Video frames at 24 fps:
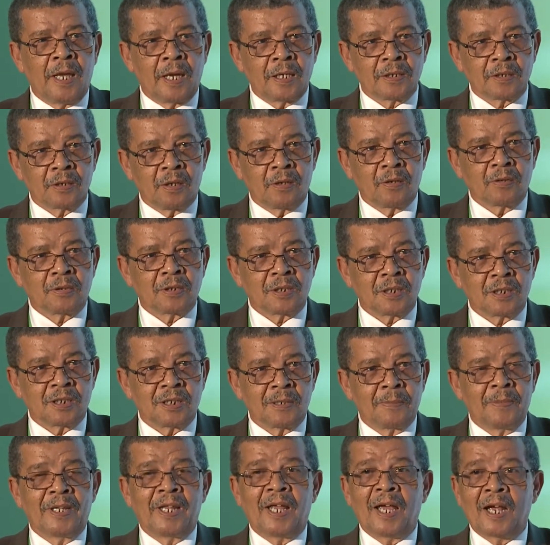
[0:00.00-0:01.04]
X-road
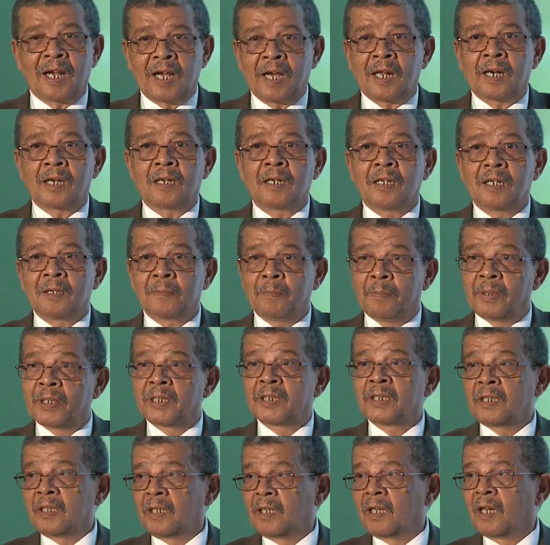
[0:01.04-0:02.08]
system, and they are currently
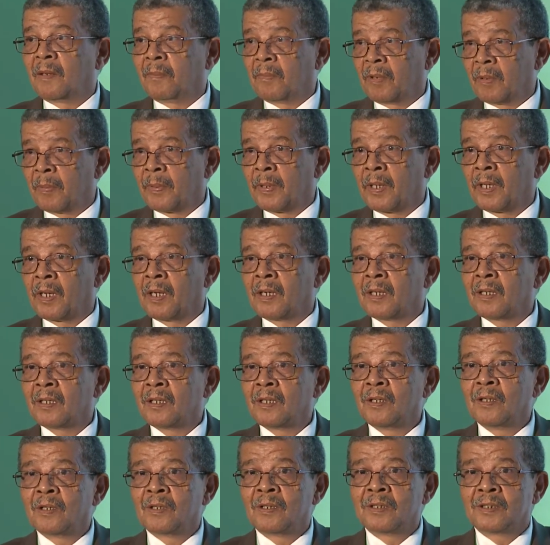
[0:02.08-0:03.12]
busy in Namibia
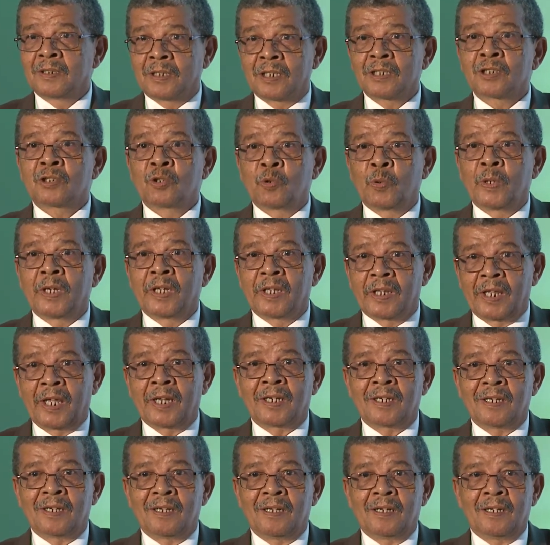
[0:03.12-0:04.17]
just doing
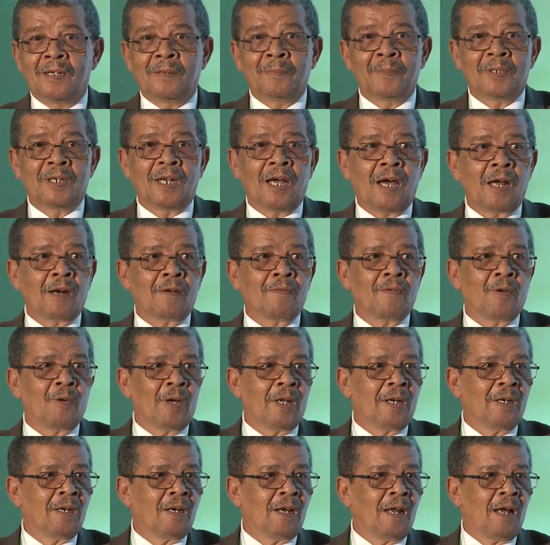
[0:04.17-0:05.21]
that. I mean, Arvo
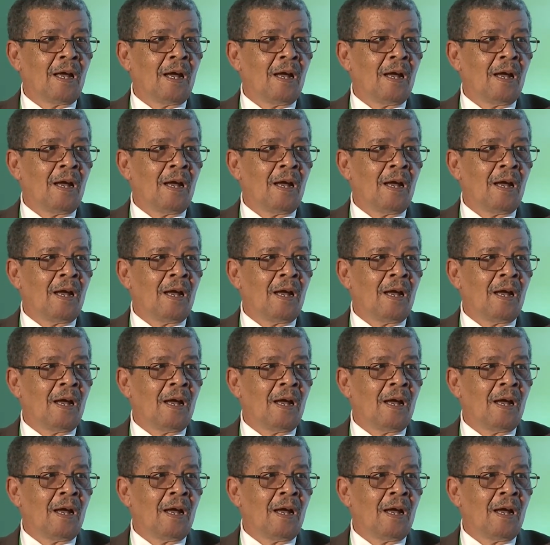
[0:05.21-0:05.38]
and